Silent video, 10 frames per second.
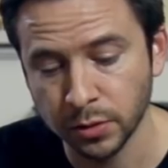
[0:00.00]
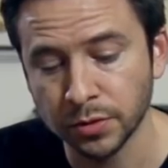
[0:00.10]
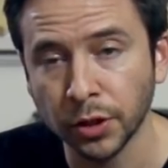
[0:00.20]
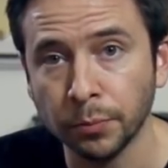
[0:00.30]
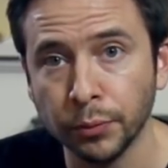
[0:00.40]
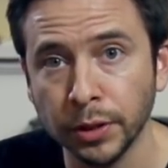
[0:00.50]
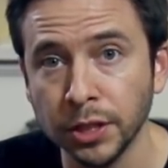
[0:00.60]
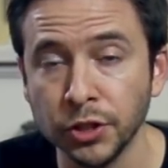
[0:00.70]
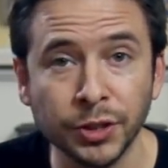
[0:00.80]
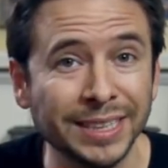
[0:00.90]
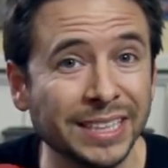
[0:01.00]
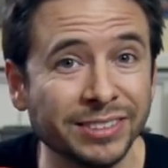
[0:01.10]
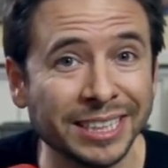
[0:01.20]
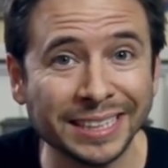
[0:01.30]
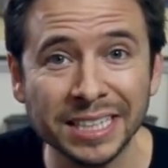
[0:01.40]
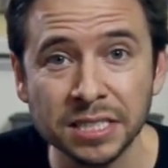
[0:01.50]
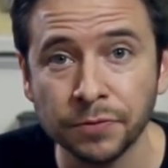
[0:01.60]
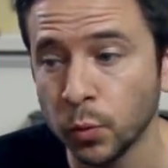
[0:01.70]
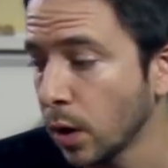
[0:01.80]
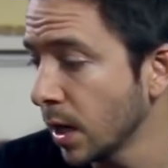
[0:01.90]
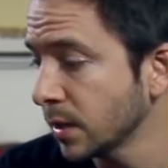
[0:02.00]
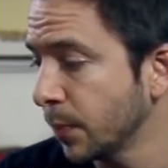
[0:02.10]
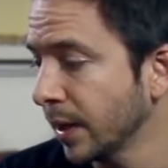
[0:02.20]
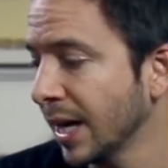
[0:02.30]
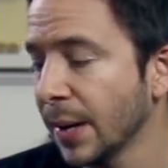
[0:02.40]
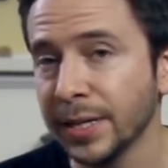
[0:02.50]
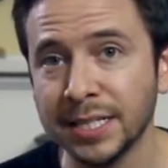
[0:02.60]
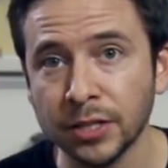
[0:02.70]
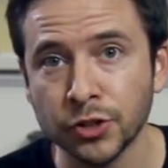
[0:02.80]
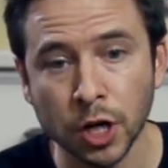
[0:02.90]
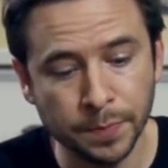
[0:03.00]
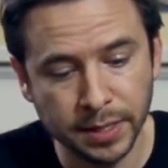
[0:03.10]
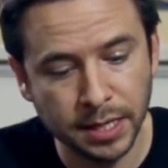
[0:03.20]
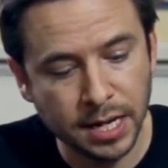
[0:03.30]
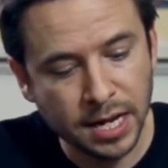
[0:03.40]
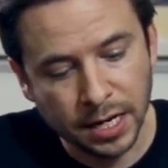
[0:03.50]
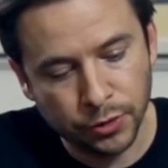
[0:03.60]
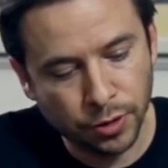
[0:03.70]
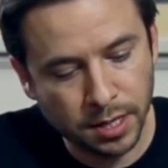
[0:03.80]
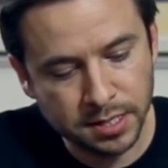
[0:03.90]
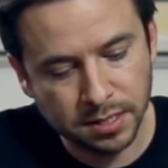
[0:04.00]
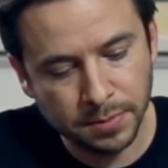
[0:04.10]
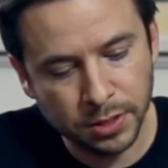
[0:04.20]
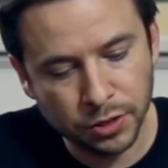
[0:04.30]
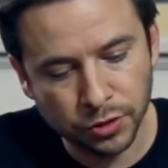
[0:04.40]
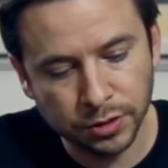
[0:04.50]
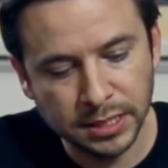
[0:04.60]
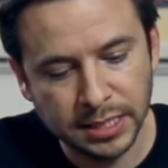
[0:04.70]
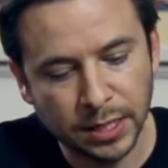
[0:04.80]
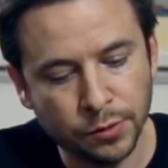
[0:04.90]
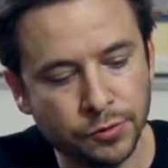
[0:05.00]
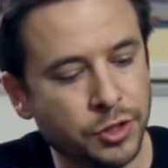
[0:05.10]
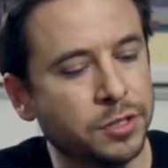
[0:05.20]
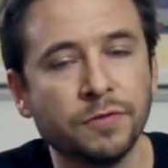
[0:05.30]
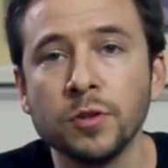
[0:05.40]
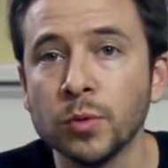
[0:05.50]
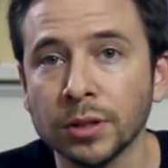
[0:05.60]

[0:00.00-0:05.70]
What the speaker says: it's looking pretty good. You could leave it like this if you want, but I'm gonna take a Sharpie and draw in some additional details, just a few more